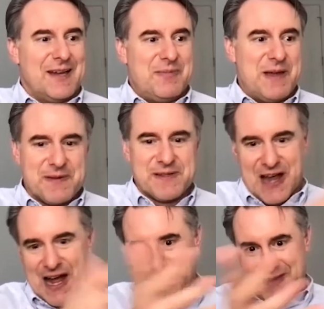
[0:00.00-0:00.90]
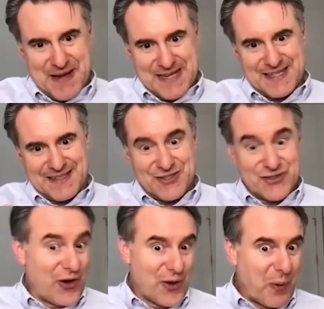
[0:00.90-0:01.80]
PeopleSoft, they basically
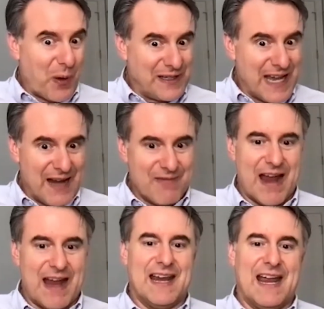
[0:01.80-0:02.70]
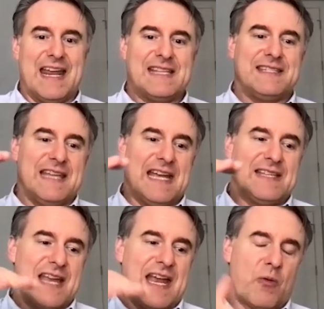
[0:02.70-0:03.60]
started Workday, right? And it's
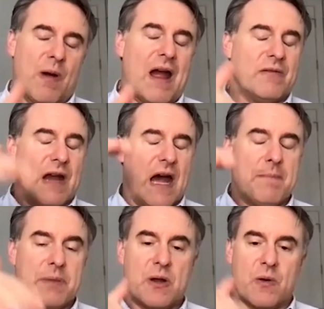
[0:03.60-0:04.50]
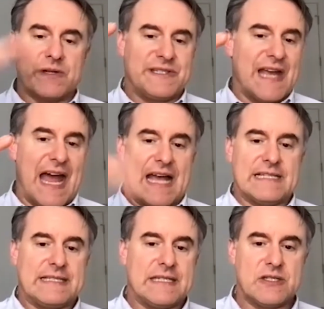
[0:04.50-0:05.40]
a ground up pure
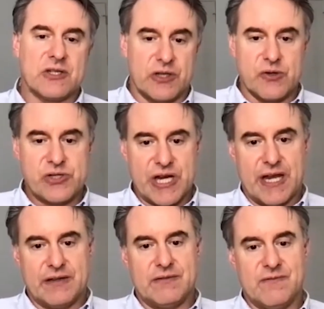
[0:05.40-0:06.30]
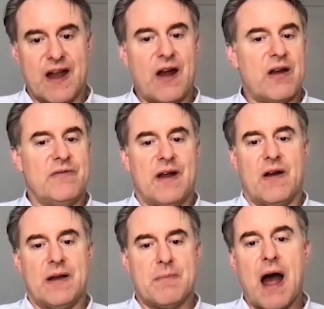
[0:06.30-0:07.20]
SaaS solution, very,
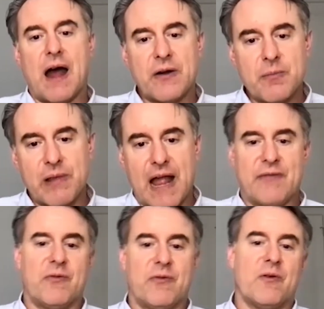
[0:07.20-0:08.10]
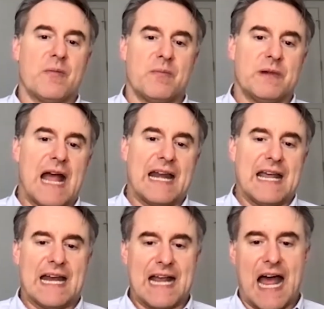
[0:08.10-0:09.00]
very modern platform, yada,
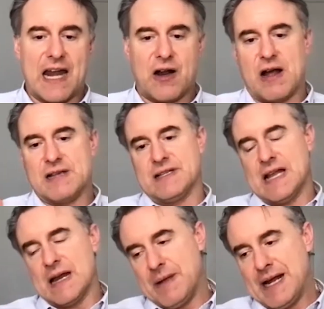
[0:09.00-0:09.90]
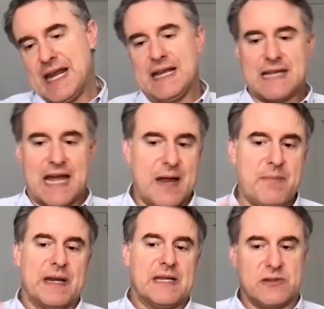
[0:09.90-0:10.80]
yada, yada, costs a lot of money and time,
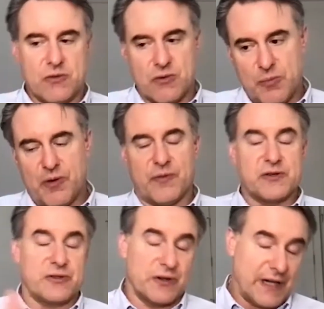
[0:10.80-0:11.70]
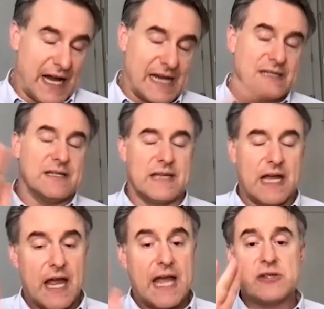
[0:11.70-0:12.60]
but it's doable for certain cases.
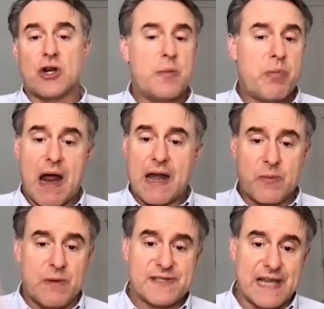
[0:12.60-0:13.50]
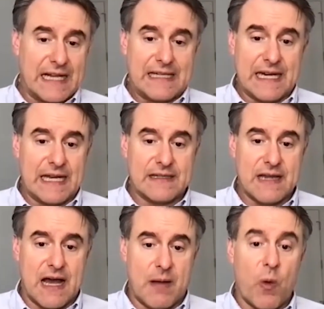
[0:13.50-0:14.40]
It's a good product. We've selected it
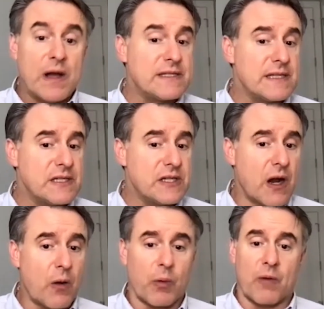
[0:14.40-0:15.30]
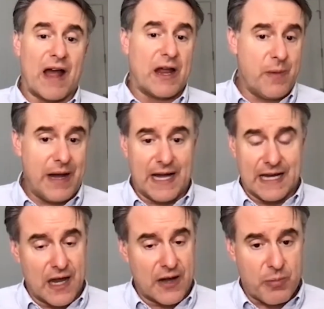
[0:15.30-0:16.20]
once this year. We're evaluating
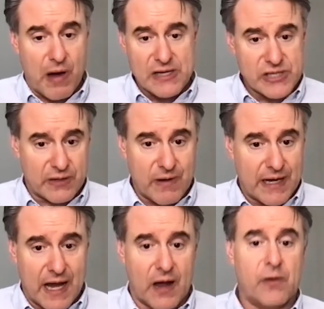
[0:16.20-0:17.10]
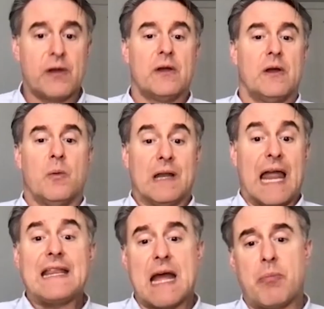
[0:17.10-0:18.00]
another project right now. We
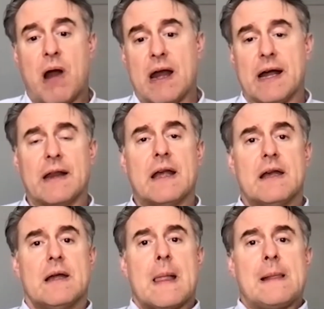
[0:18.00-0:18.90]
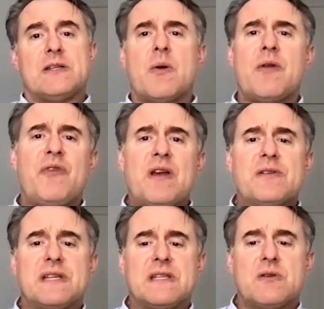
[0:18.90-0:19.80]
like that product. So it
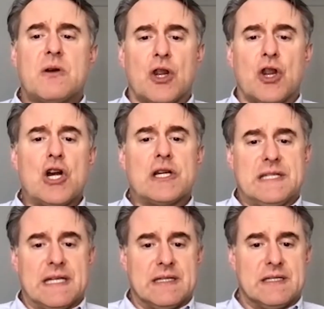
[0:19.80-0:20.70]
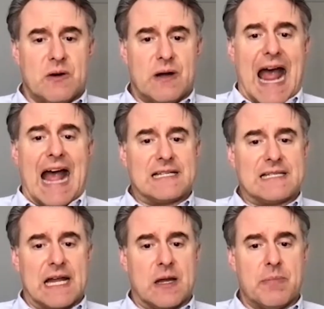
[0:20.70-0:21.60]
feels and sort of looks and sort of acts
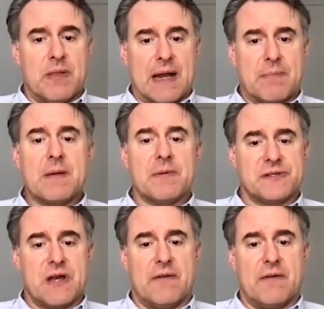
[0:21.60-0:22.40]
like PeopleSoft,